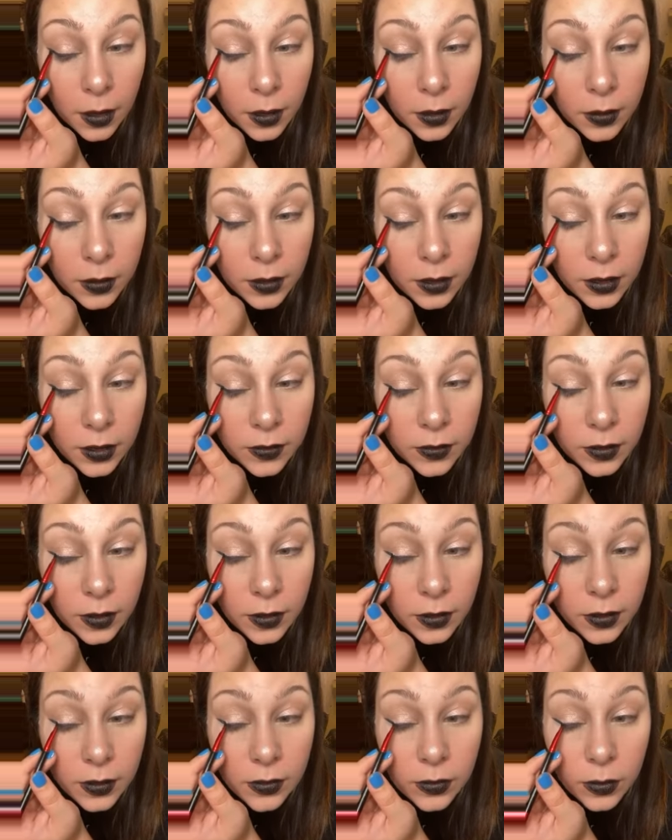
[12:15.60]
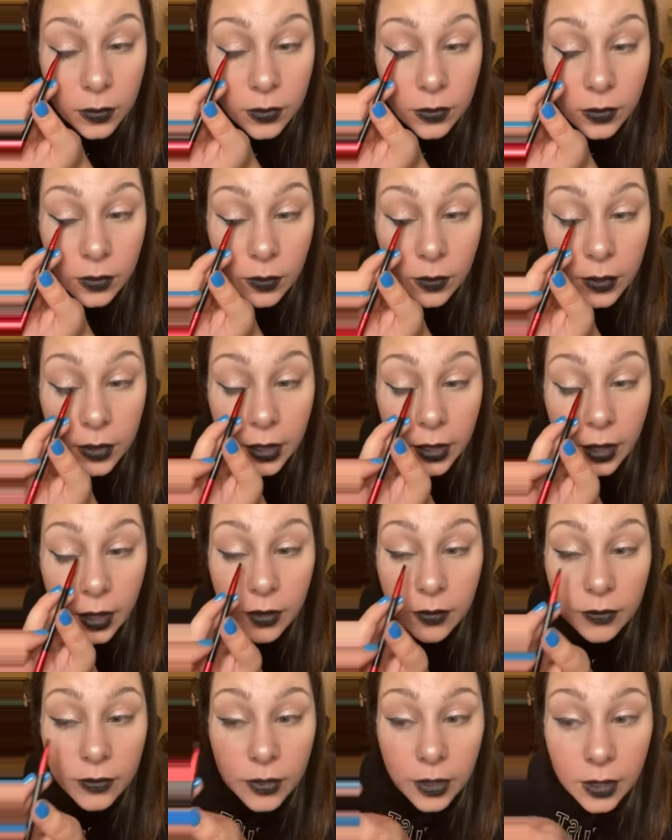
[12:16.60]
like I said, this was the way
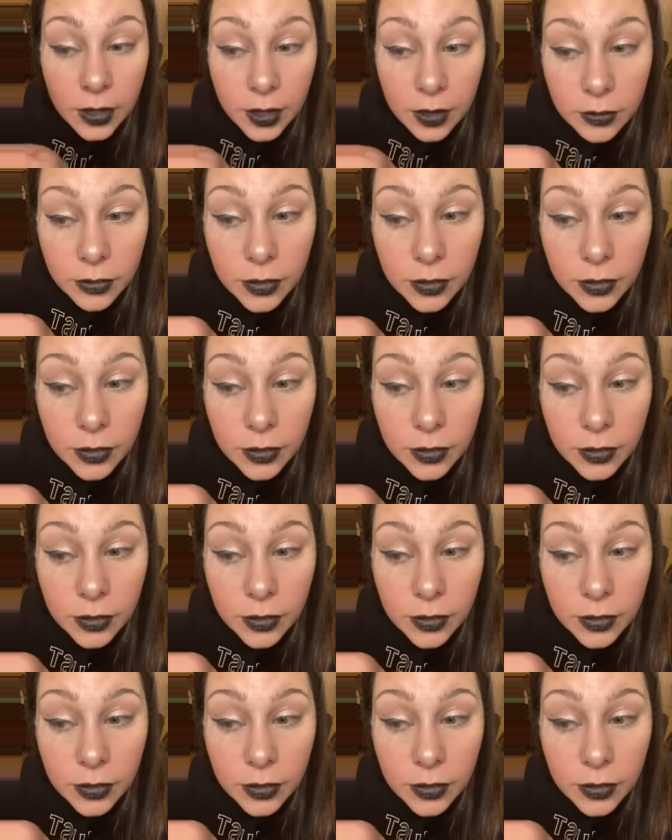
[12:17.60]
I've done it